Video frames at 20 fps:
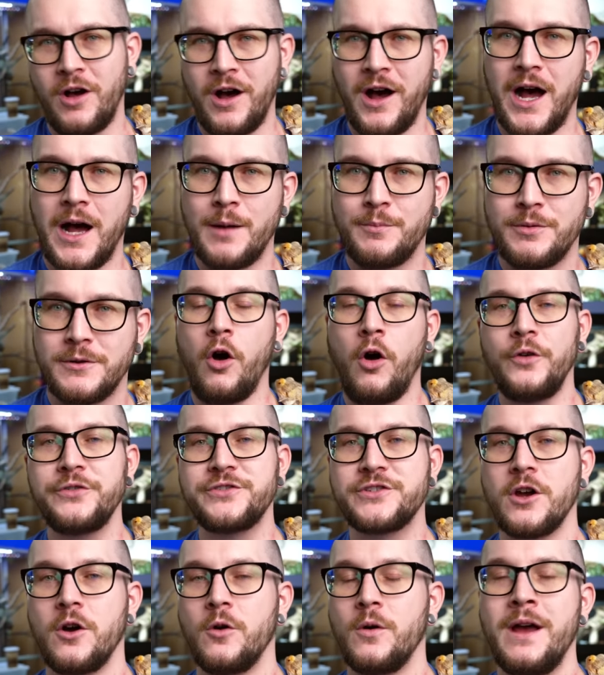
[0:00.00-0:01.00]
hop.
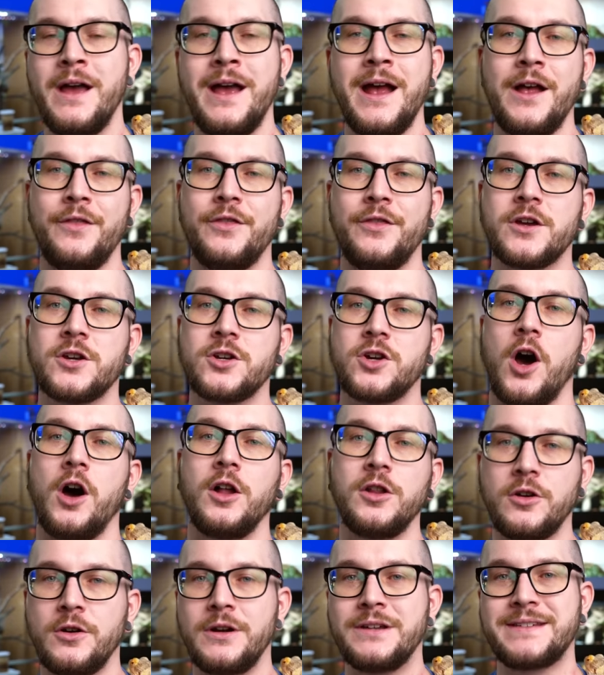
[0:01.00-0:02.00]
Also, the
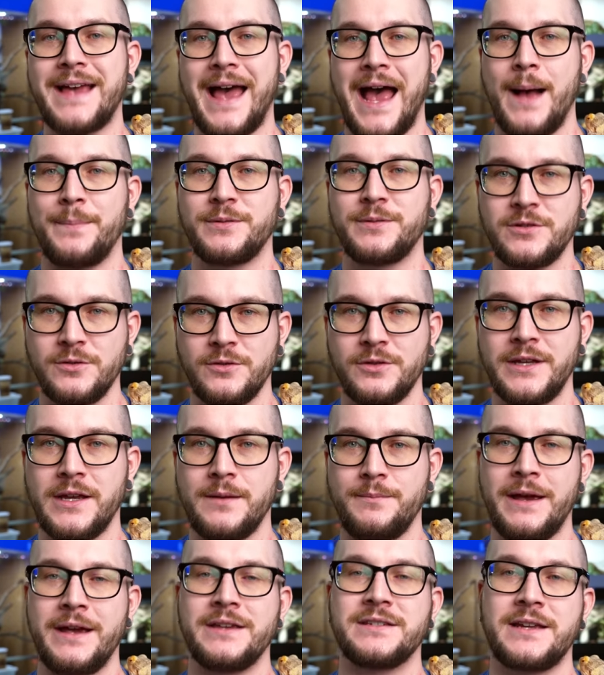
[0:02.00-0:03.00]
color is absolutely
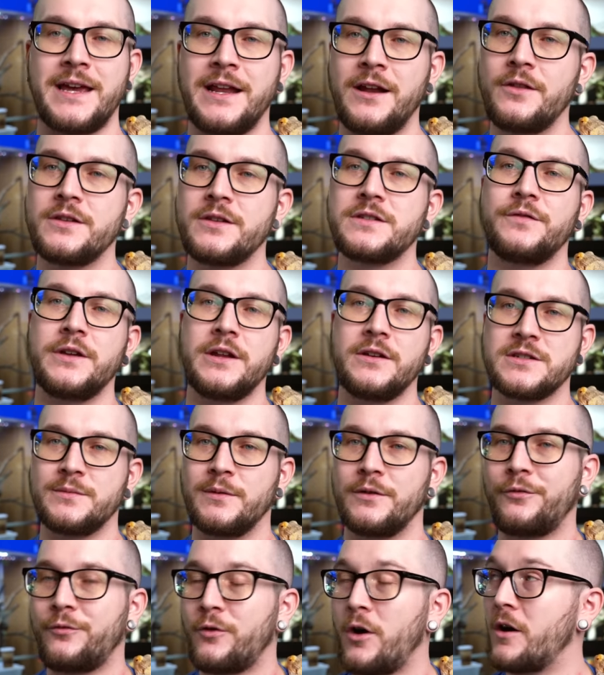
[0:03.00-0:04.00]
amazing. I know this video is
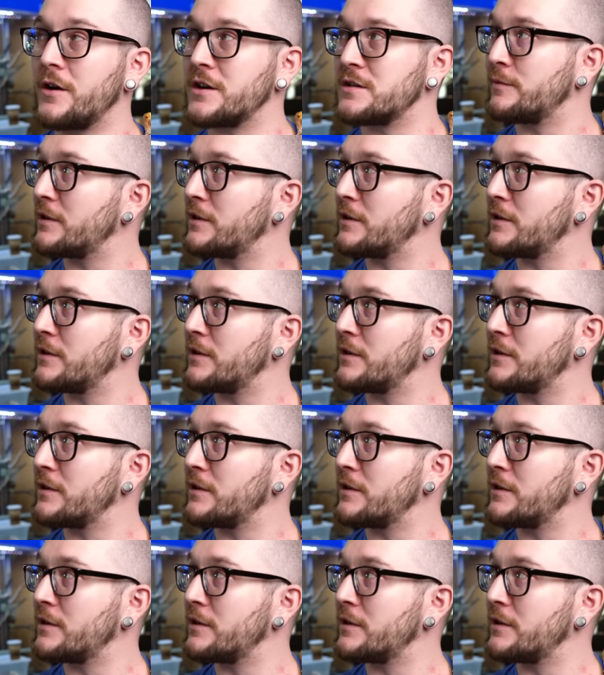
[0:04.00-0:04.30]
about frogs,